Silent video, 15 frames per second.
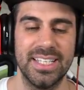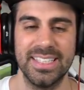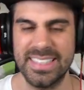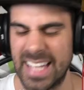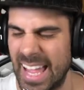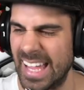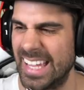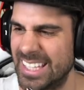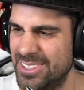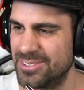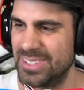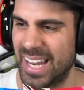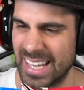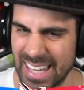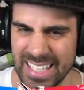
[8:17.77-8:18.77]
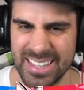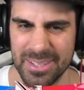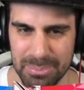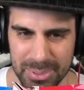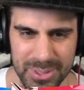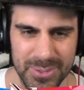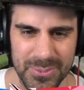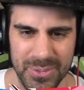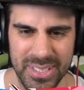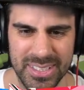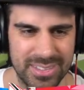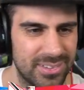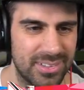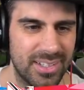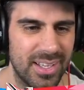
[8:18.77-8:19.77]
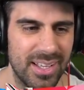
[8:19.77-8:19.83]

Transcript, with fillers: Dang it, dude! I like the blue one, dude.